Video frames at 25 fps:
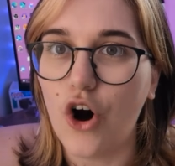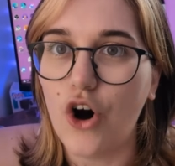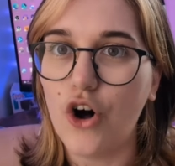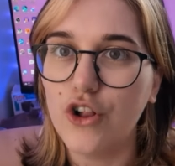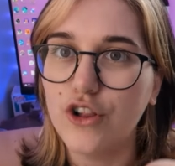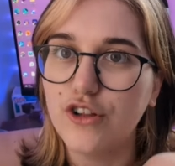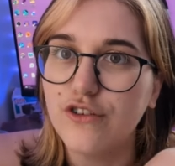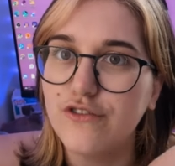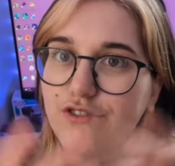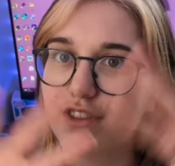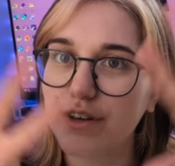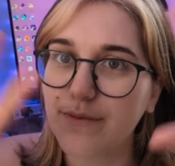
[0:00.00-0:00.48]

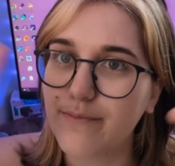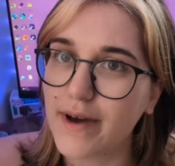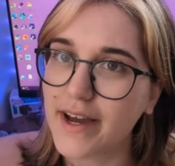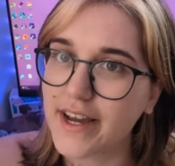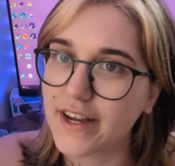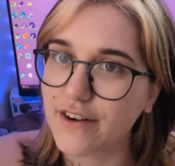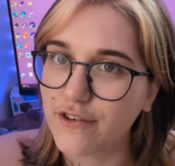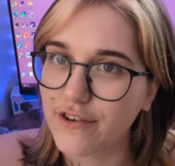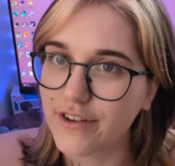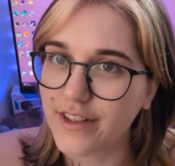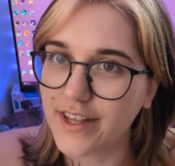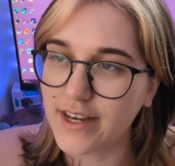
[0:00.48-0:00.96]
all of the
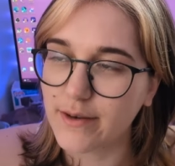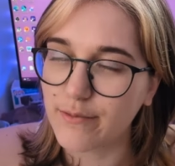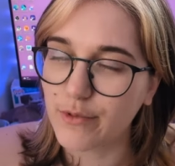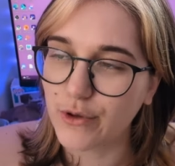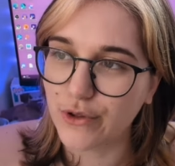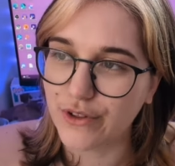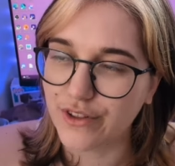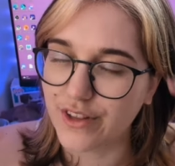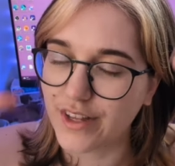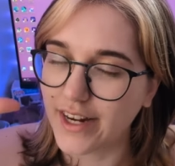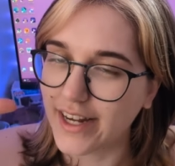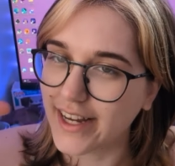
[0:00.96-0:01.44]
micro
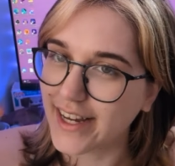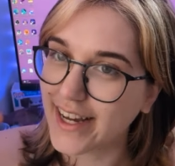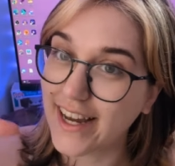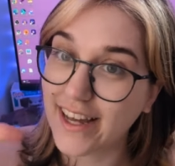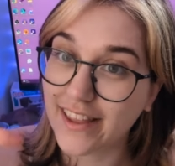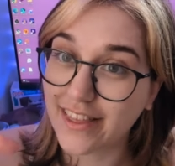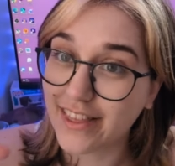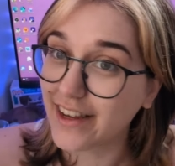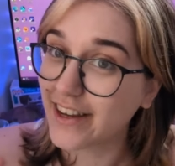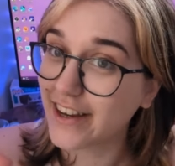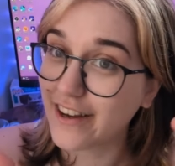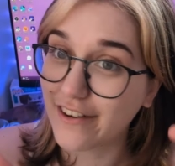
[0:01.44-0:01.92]
labels that I
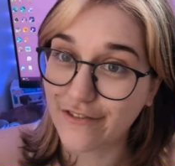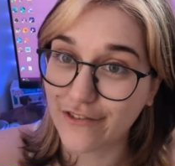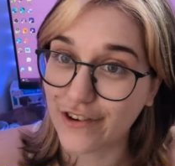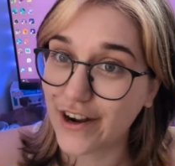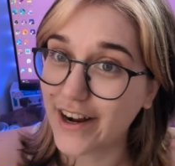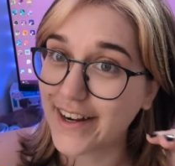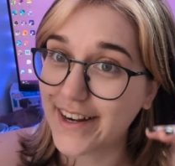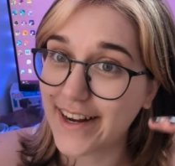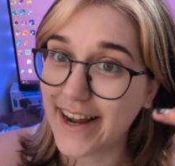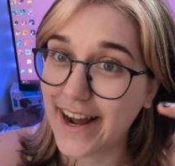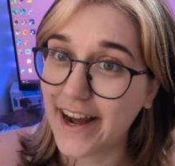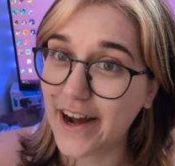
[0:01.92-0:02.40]
can't think of
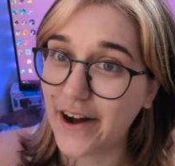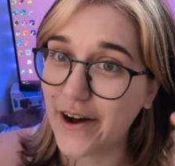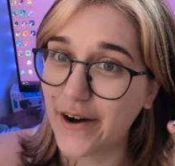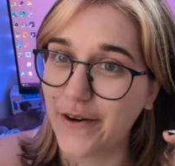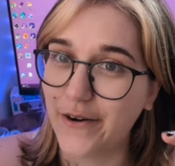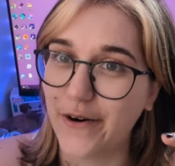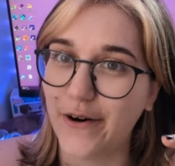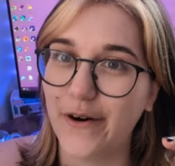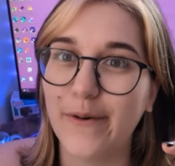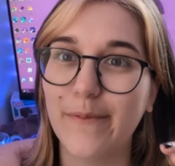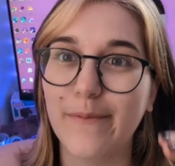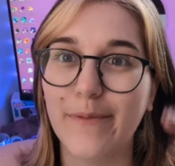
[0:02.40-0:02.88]
right
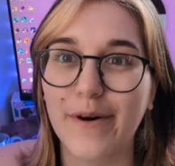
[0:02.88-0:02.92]
now